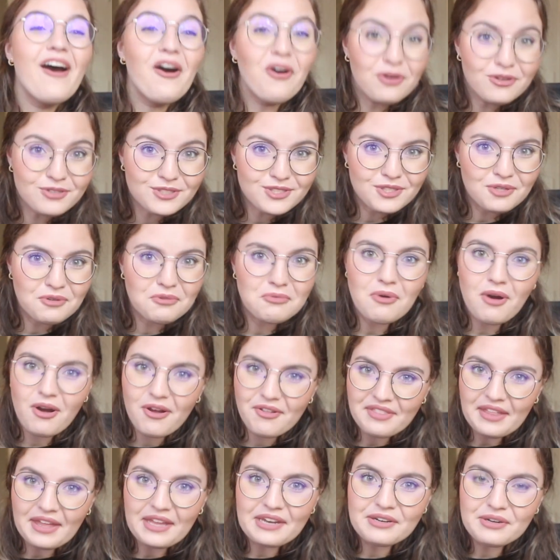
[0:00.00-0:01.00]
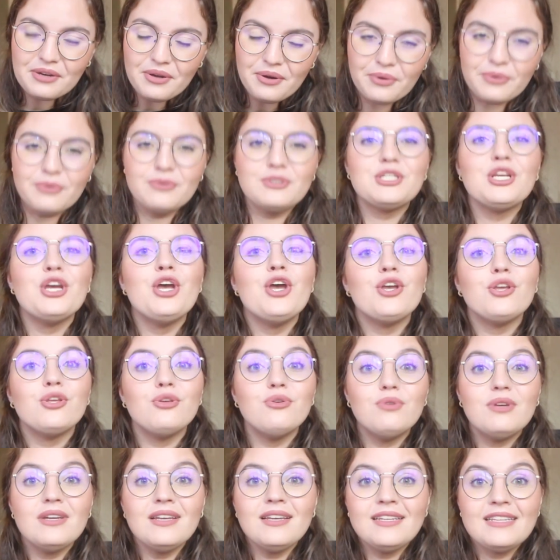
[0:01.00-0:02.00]
Also, on that note,
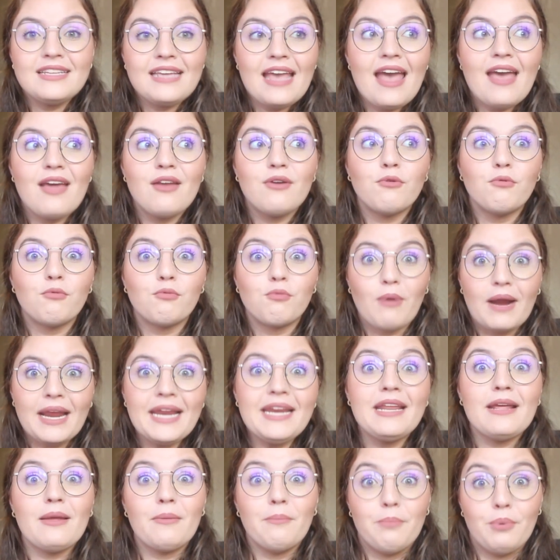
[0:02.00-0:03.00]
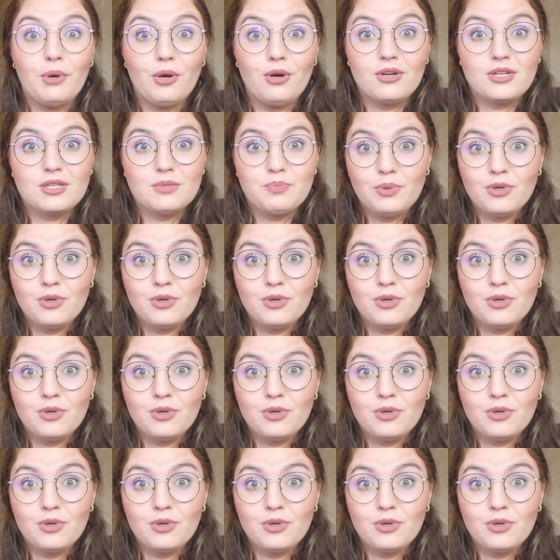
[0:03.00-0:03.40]
you can get writing books,